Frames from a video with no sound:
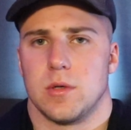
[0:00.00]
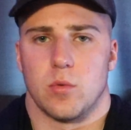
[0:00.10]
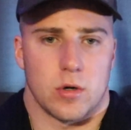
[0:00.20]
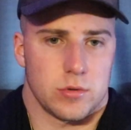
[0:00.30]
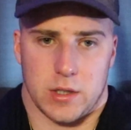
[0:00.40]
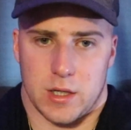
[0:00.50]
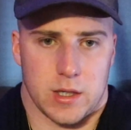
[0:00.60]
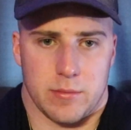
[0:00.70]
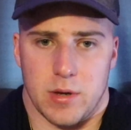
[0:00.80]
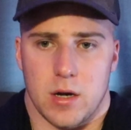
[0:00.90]
We're only gonna
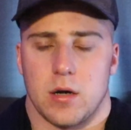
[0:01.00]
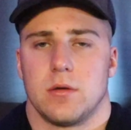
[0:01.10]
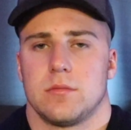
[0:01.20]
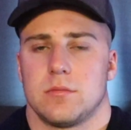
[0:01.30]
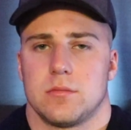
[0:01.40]
get better.